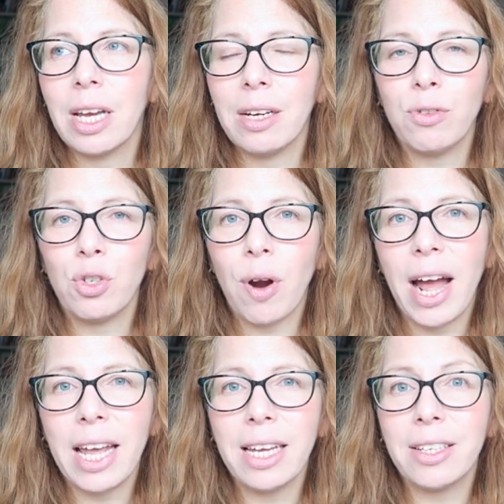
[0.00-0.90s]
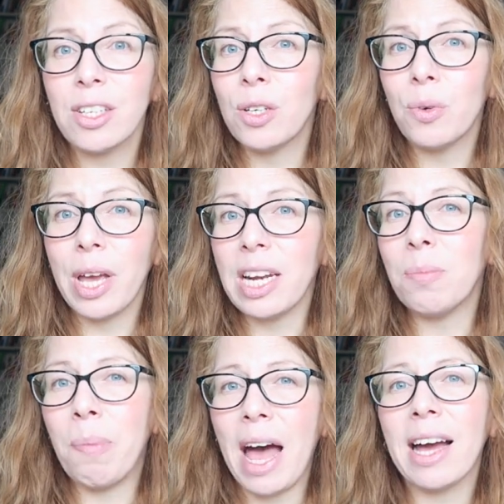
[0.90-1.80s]
kind of trying to
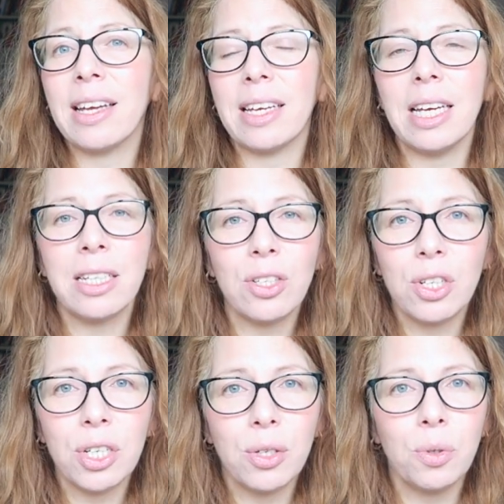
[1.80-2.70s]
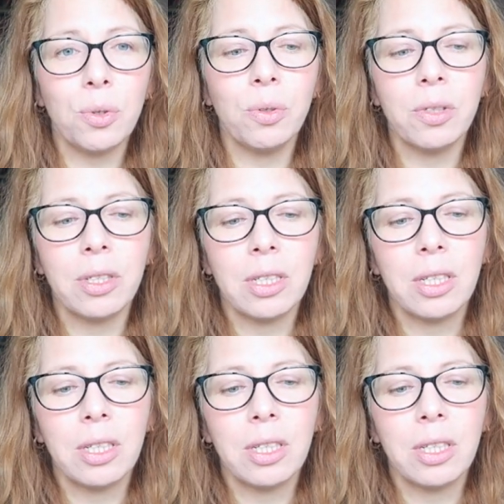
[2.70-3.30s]
get back into